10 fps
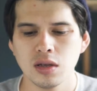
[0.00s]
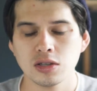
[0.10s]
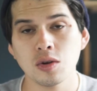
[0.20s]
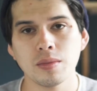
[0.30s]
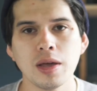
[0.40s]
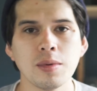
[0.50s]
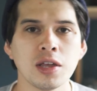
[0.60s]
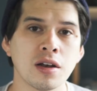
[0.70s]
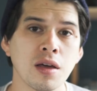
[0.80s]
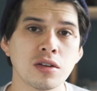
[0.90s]
So maybe
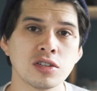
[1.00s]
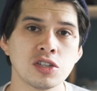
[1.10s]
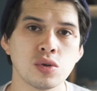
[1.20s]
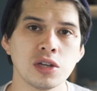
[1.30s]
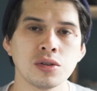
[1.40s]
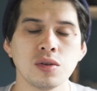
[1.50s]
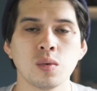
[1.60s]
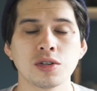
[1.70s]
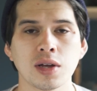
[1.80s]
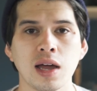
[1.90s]
in another situation you
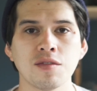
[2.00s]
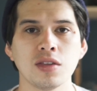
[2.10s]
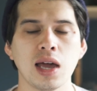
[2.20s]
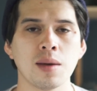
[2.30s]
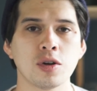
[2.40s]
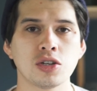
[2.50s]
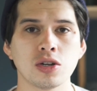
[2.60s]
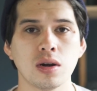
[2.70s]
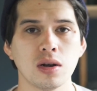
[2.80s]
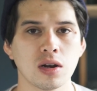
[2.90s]
want to have the
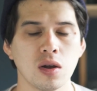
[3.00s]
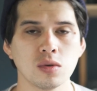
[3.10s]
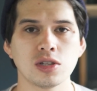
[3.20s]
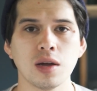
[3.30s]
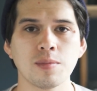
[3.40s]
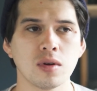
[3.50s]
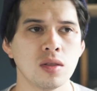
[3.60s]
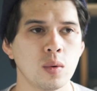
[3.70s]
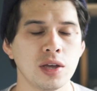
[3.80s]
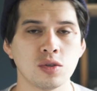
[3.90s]
aperture closed up all
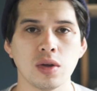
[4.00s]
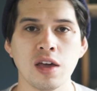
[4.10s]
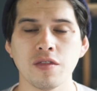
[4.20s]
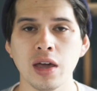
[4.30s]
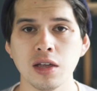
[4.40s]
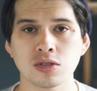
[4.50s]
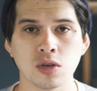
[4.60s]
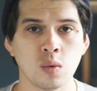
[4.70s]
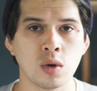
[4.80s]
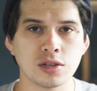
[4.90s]
the way to f8,
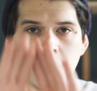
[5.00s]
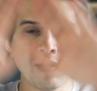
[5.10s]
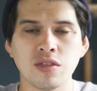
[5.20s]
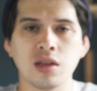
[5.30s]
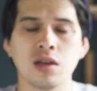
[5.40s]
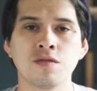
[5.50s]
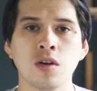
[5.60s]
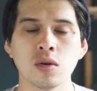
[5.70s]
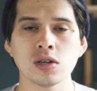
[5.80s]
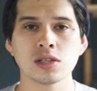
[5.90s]
so you want everything in
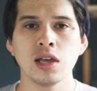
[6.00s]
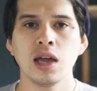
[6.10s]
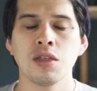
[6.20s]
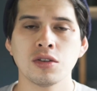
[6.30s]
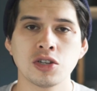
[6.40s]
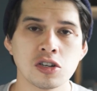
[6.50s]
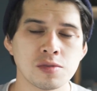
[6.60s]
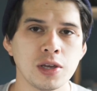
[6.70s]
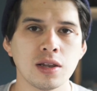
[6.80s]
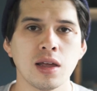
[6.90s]
focus and the shutter
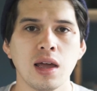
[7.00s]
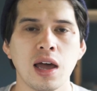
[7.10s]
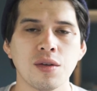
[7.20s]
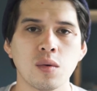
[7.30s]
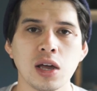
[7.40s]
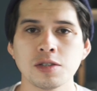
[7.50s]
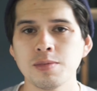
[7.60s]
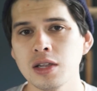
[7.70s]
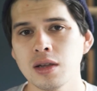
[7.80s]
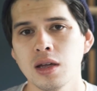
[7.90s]
speed at the right
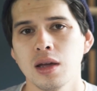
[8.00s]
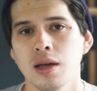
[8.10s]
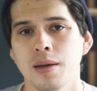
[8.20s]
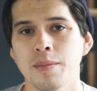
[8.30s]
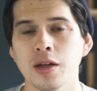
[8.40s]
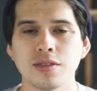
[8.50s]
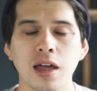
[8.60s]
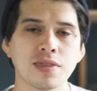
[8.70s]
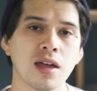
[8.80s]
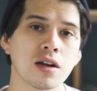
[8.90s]
speed, but
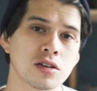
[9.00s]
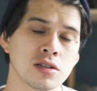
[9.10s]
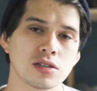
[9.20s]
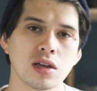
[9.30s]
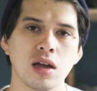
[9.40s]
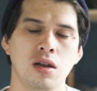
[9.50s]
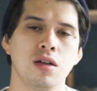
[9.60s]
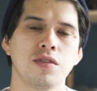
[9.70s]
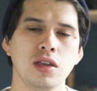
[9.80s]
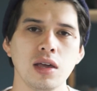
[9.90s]
that darkens a
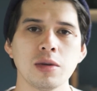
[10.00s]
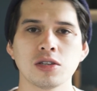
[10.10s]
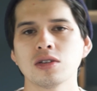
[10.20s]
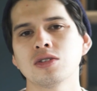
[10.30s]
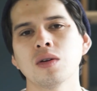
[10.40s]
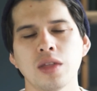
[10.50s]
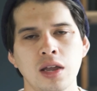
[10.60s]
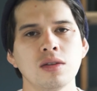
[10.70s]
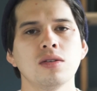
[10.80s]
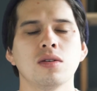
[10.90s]
lot the image. So
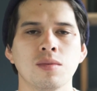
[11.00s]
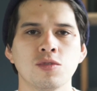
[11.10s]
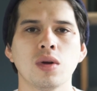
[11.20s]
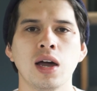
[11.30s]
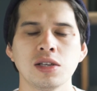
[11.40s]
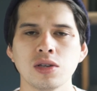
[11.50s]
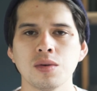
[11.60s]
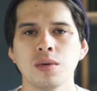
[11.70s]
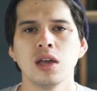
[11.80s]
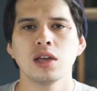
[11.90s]
then you come to
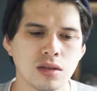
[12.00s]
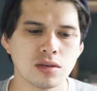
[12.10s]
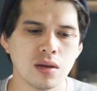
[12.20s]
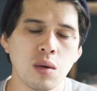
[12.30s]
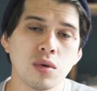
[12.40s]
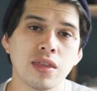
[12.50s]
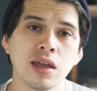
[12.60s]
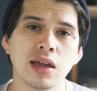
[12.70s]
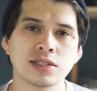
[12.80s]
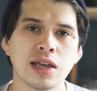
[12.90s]
ISO. So I would
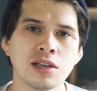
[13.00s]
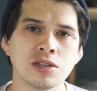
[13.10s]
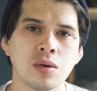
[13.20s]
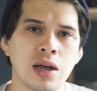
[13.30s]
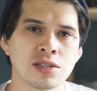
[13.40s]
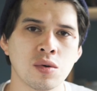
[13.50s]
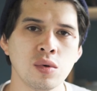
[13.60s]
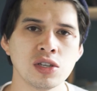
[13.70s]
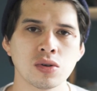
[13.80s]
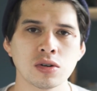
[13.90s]
think as ISO as a
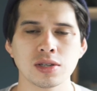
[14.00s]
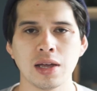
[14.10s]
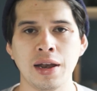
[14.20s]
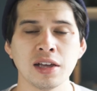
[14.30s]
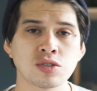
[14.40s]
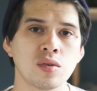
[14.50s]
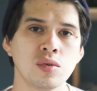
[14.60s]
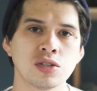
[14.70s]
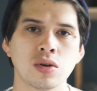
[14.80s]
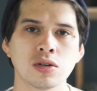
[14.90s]
resource, an extra
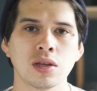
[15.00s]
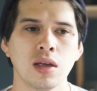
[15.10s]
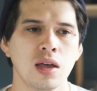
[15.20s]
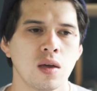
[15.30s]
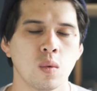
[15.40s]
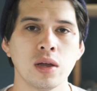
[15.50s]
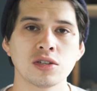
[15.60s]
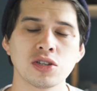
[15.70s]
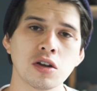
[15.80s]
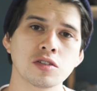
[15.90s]
resource, when
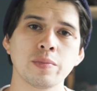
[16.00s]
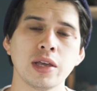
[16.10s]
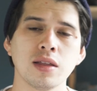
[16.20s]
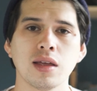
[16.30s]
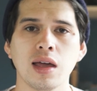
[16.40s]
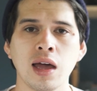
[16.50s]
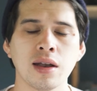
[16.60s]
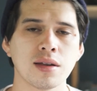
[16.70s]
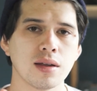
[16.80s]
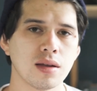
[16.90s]
shutter speed
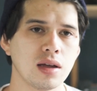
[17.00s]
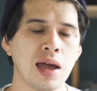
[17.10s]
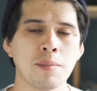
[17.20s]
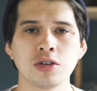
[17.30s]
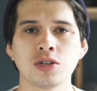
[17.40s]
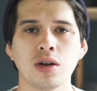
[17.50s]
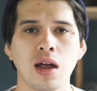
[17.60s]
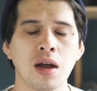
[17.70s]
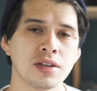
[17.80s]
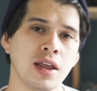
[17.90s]
and aperture
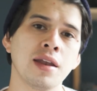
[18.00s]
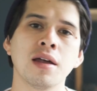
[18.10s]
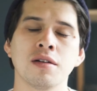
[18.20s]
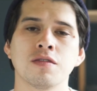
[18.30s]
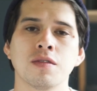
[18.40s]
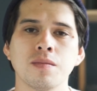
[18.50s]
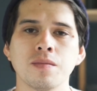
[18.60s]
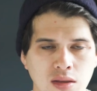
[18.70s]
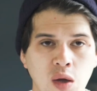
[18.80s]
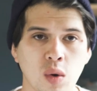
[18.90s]
aren't enough.
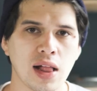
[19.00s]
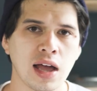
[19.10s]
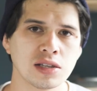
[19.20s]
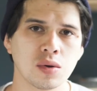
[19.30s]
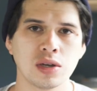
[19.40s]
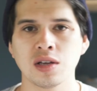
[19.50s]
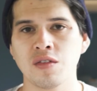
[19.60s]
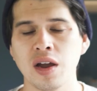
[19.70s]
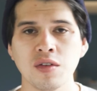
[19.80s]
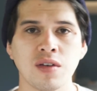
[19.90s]
Now, while ISO is a
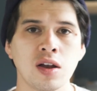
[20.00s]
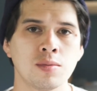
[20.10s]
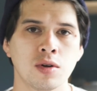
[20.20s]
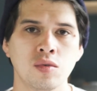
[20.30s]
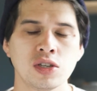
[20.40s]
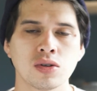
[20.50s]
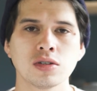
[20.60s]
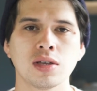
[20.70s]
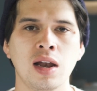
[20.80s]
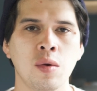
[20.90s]
very valuable
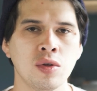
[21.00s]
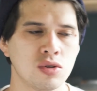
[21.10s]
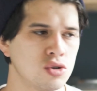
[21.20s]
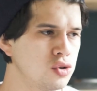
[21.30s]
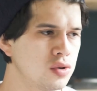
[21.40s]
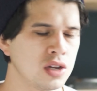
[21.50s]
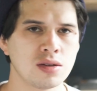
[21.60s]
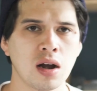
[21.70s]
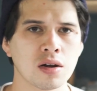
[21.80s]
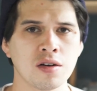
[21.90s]
resource, allowing you to shoot in
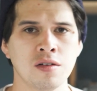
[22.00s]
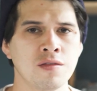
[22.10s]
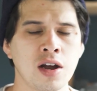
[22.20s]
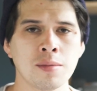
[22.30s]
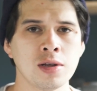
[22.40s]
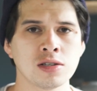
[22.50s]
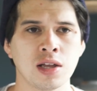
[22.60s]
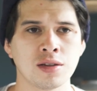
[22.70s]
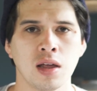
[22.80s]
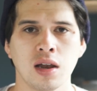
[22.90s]
darker environments
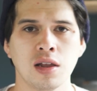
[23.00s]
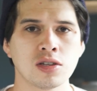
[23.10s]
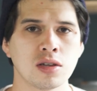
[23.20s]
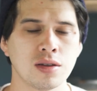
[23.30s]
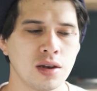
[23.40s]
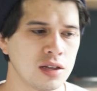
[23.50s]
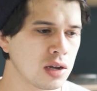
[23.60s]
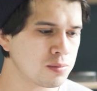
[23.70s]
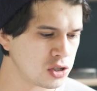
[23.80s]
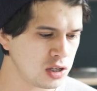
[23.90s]
and lit
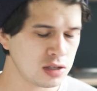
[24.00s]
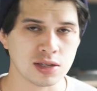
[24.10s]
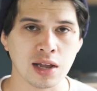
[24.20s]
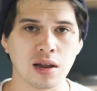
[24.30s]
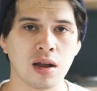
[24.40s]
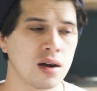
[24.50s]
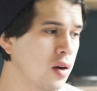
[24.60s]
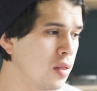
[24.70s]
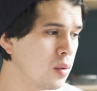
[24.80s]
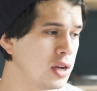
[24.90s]
up scenes that are
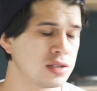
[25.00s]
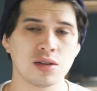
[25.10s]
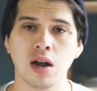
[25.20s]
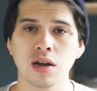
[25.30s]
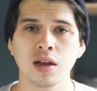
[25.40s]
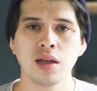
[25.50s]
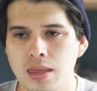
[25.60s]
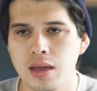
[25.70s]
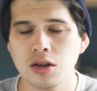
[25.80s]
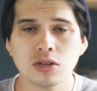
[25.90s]
otherwise dark,
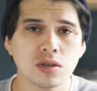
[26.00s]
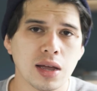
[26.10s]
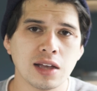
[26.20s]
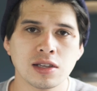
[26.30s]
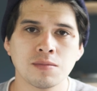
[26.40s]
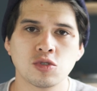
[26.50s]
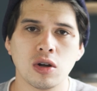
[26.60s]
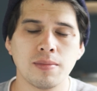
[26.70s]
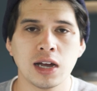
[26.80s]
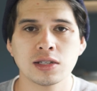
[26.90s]
it also has some
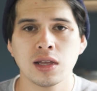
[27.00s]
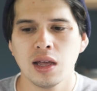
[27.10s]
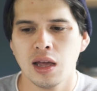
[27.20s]
drawbacks.